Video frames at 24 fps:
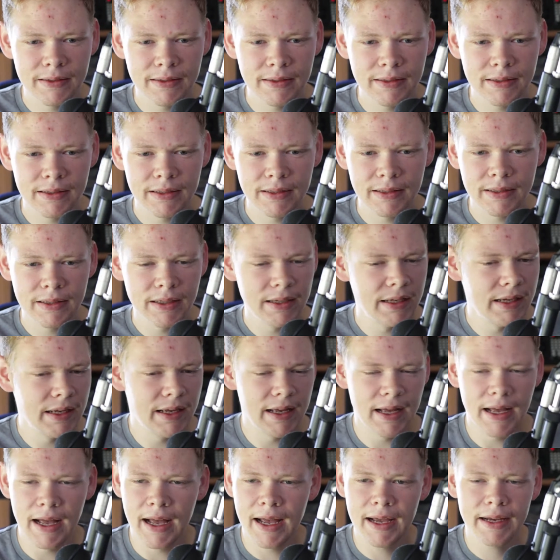
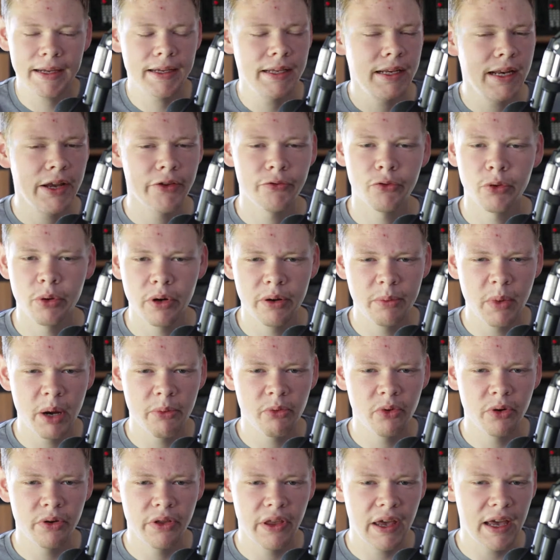I can never
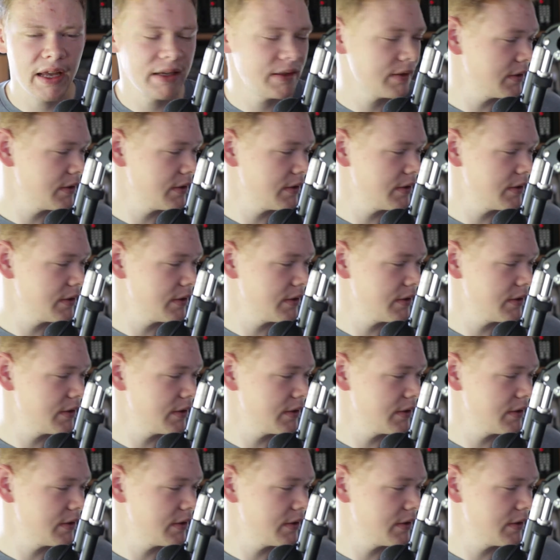remember that